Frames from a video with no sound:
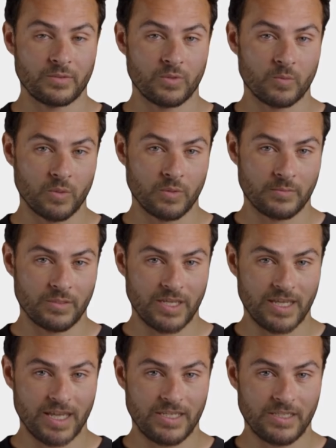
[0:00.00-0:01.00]
For
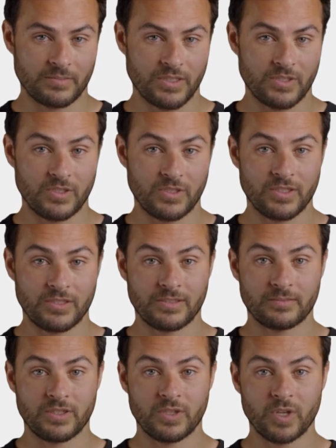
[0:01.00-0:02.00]
website activation,
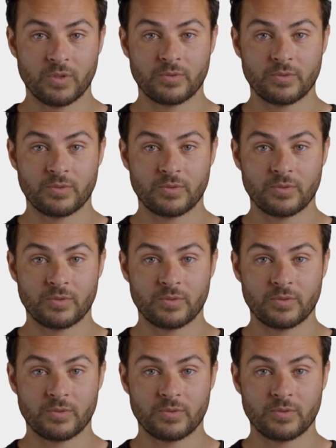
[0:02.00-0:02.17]
go